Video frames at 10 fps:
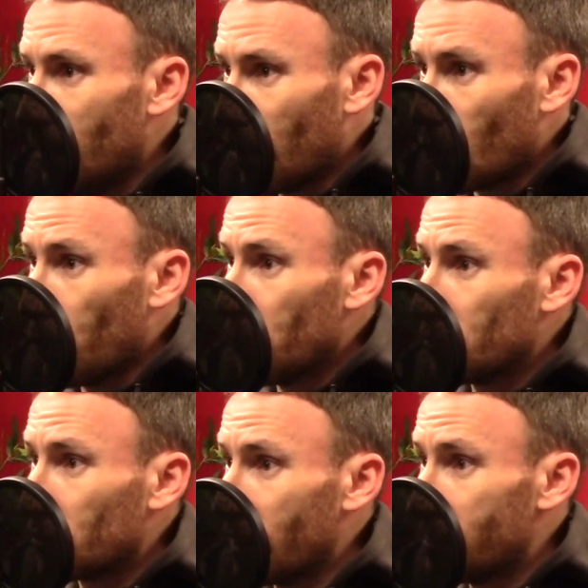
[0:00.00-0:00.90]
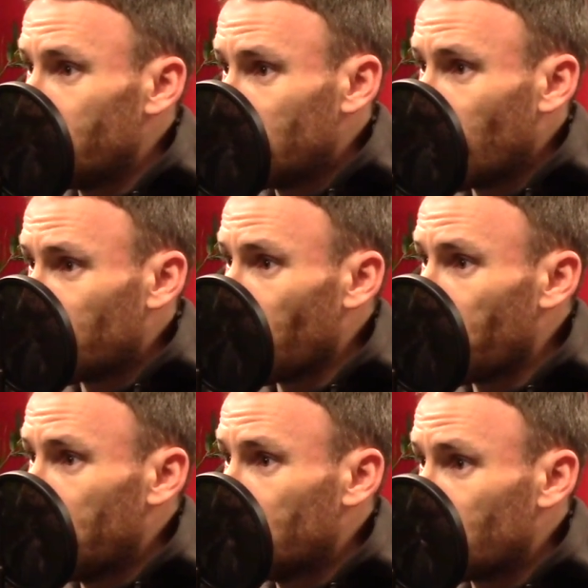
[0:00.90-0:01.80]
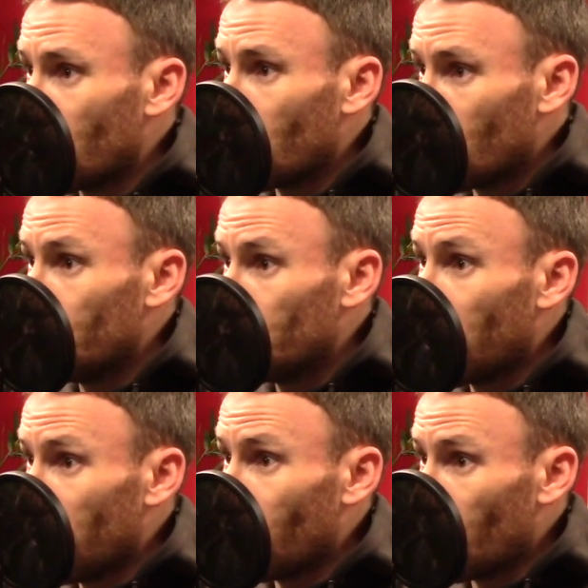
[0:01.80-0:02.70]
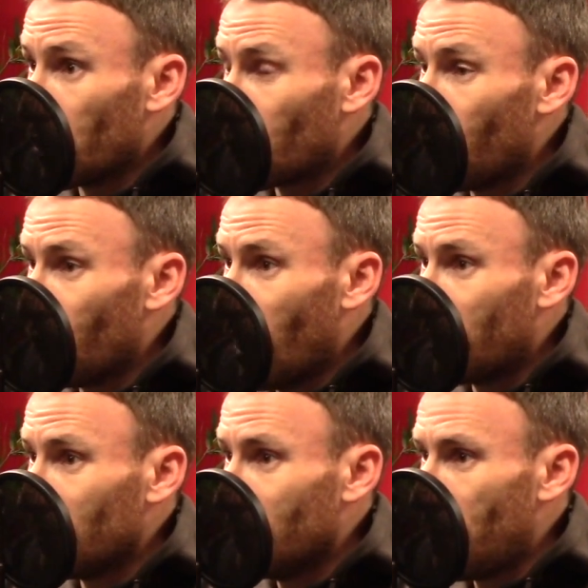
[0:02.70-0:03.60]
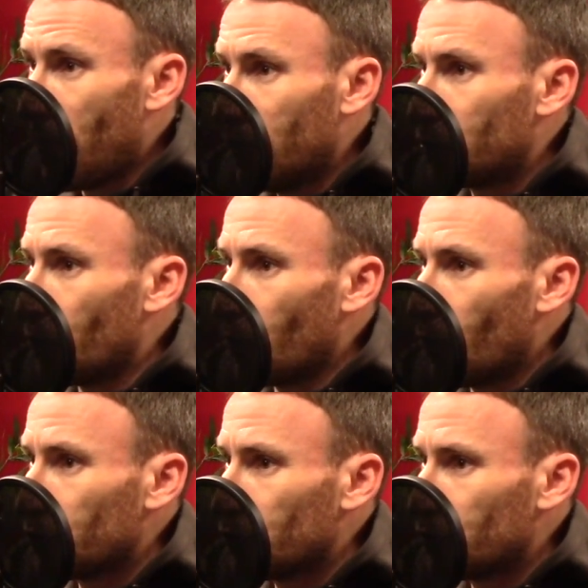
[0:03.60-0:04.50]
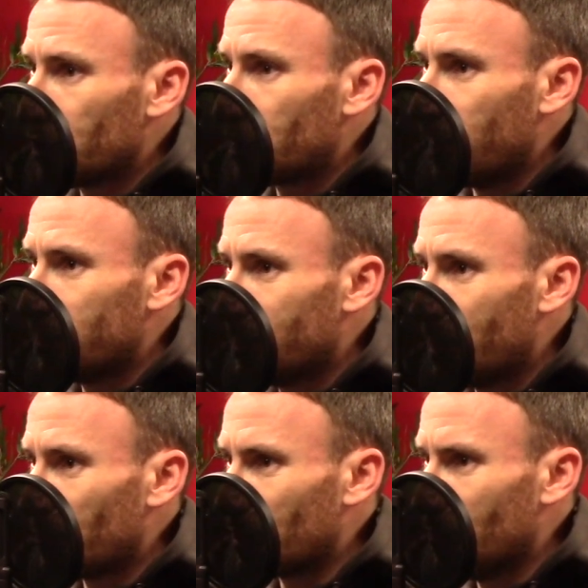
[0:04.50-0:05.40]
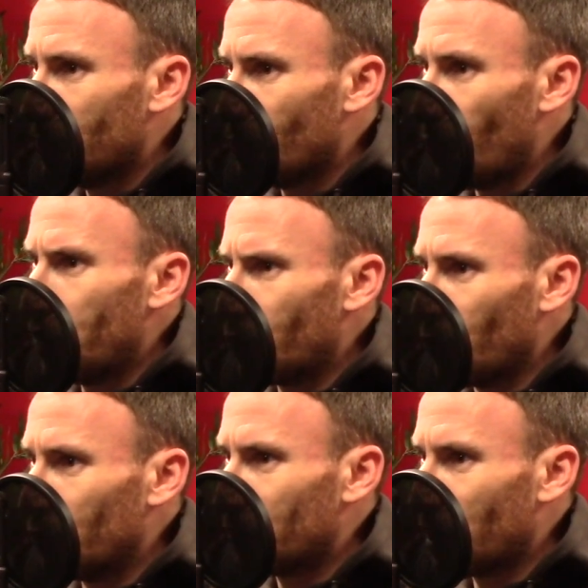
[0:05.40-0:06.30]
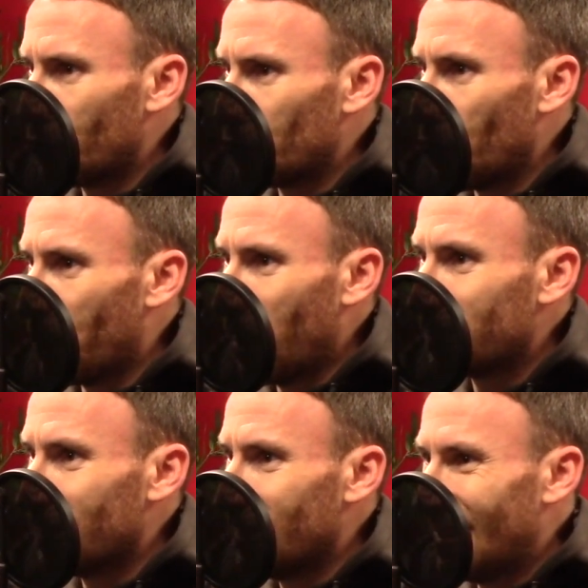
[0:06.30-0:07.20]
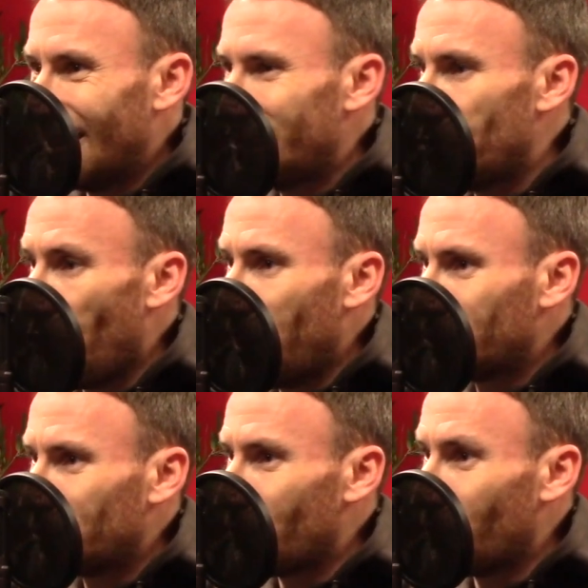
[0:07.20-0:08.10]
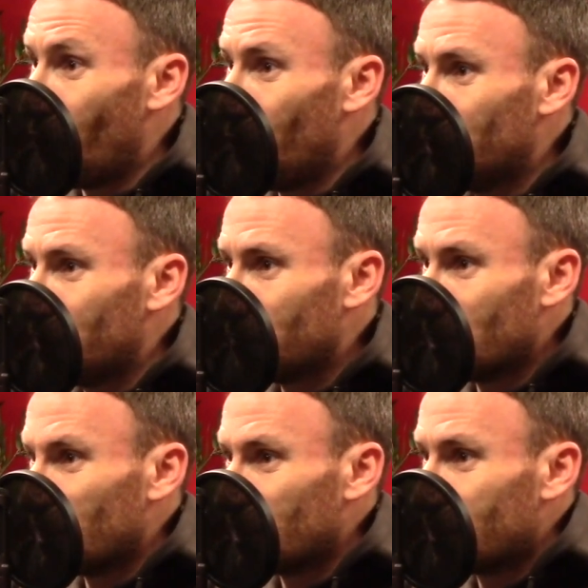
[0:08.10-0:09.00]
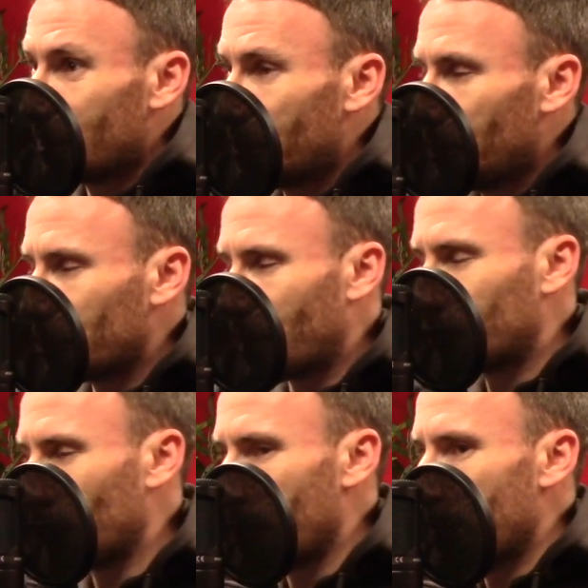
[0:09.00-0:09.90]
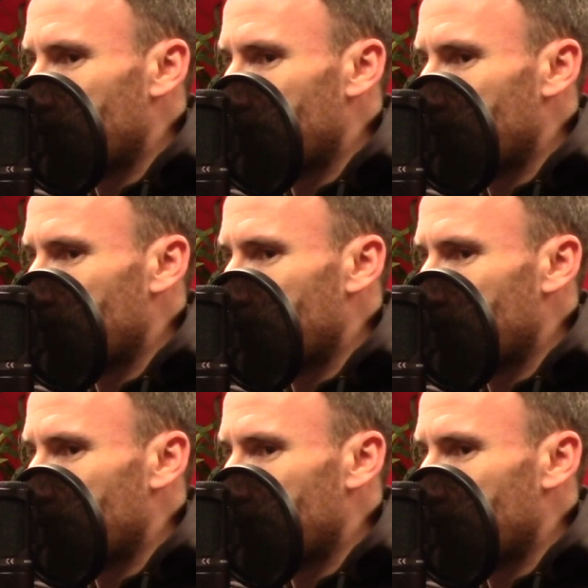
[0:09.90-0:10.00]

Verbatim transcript: and a couple of months later he's standing on the pitch as the loser of a World Cup final. So what does society say about him? Winner or loser, good or bad? Not that straightforward. It, it's as simple as that. So